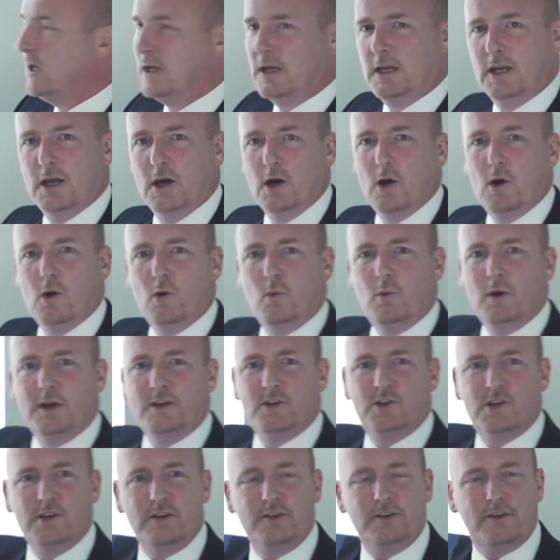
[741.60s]
you know,
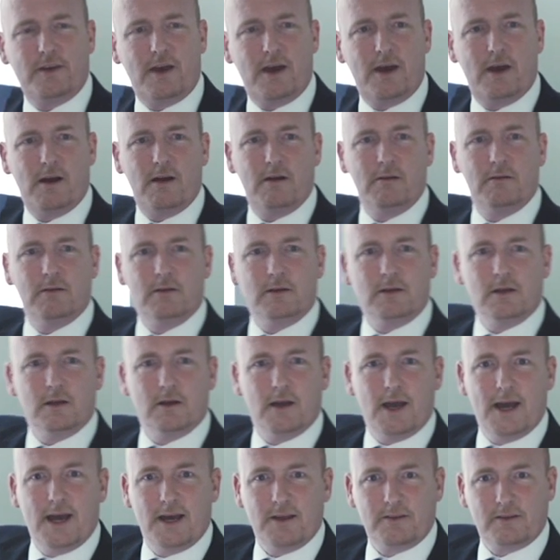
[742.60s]
which is our, you
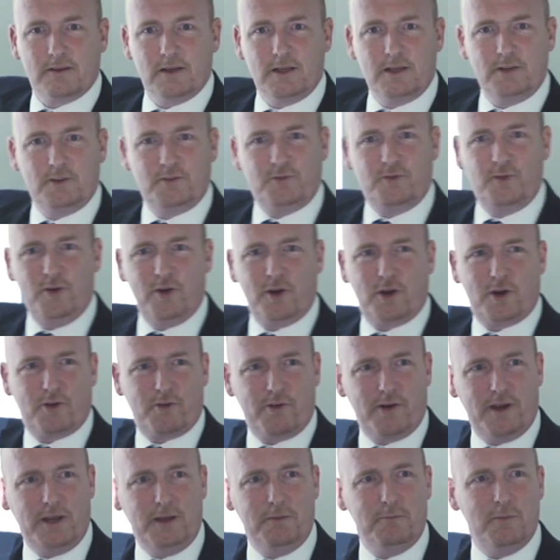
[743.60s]
know, athlete's foot
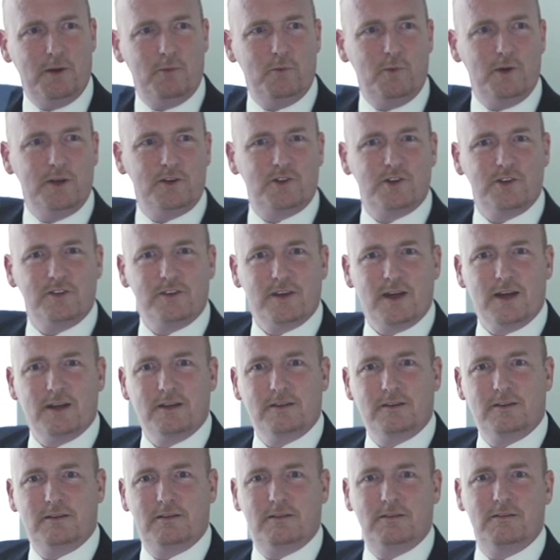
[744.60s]
cream and which is
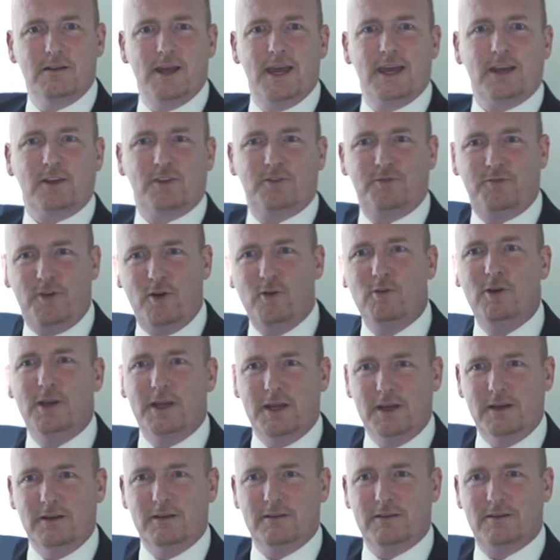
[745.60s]
our
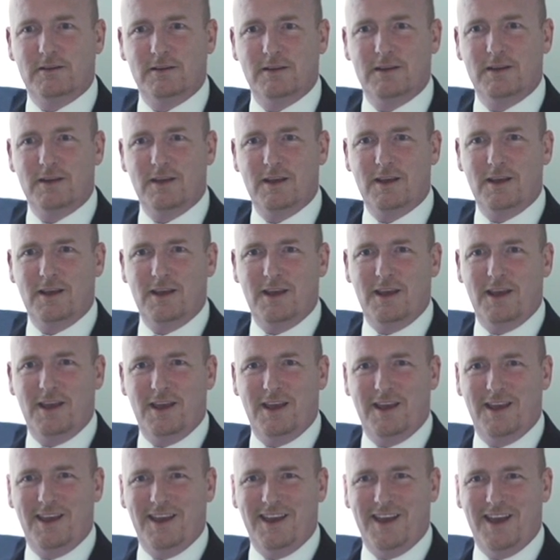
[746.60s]
exfoliant.
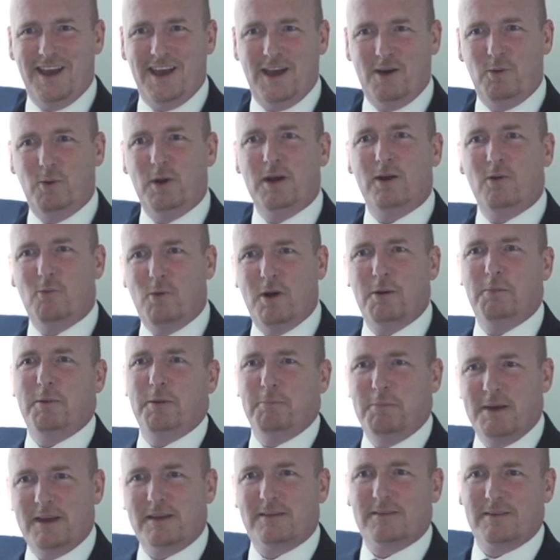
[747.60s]
We don't want to
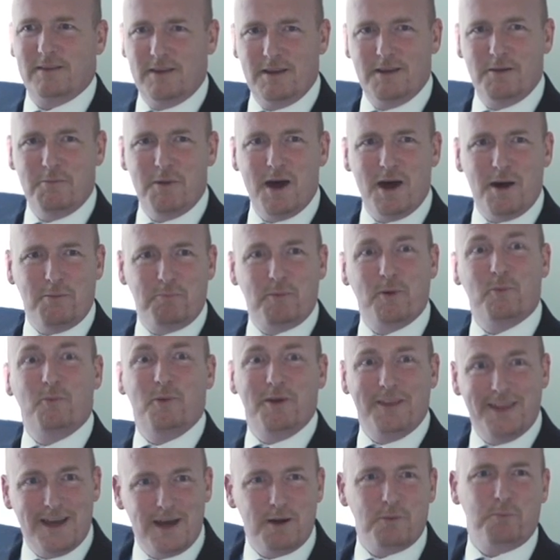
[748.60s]
be mixing them up, and
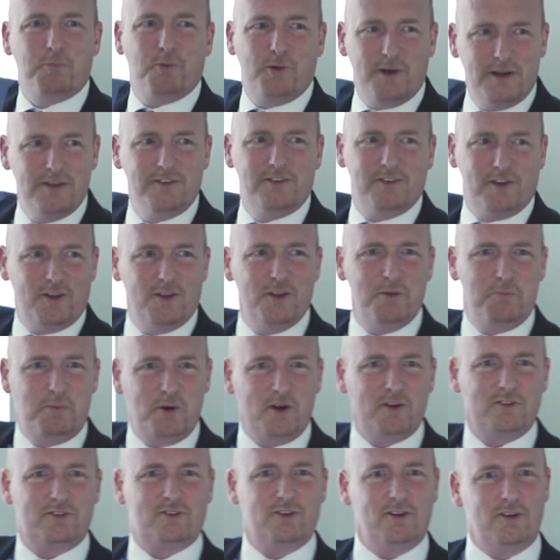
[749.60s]
without print on the
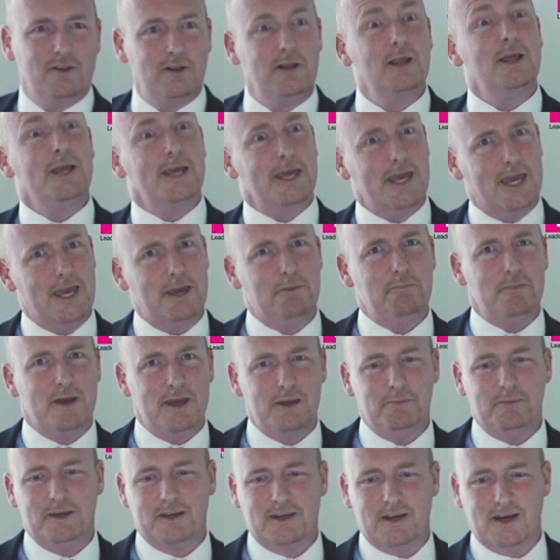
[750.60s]
bottle, it
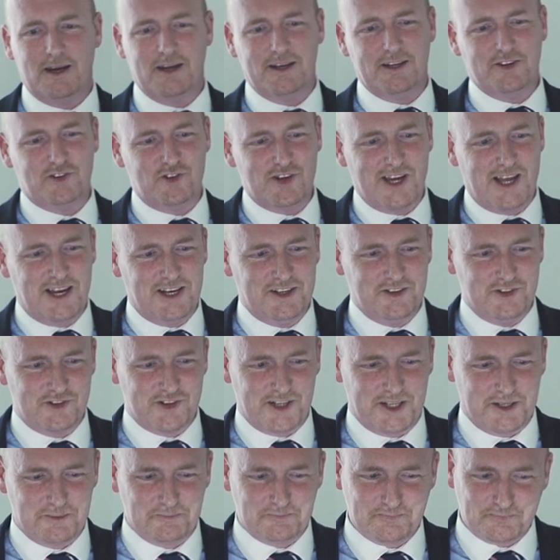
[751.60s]
may be kind of
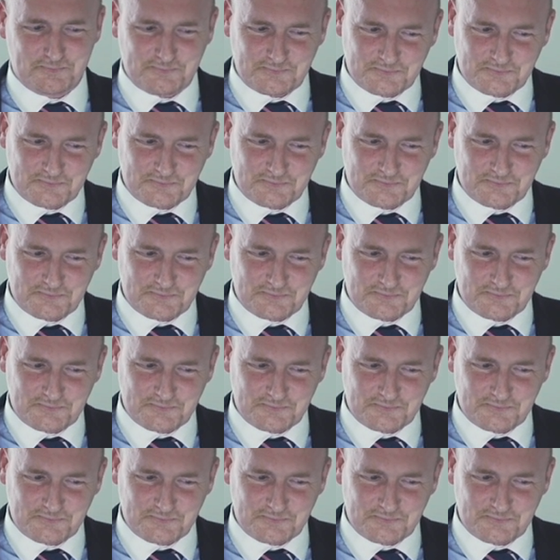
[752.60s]
challenging.